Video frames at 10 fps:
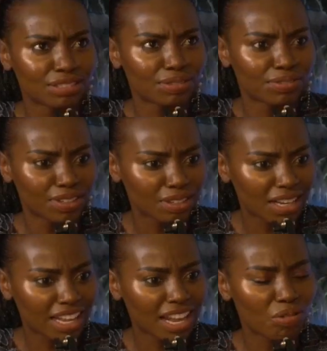kind of
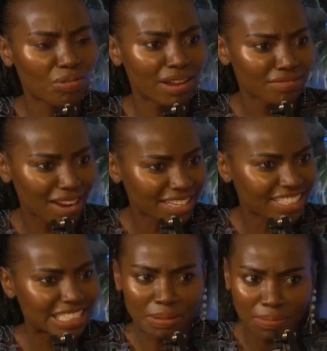felt like I went right
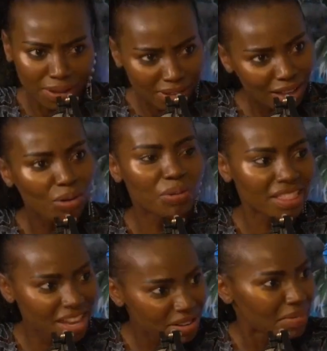deep
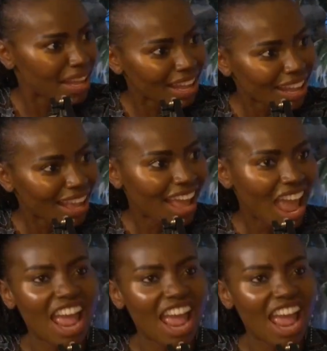within me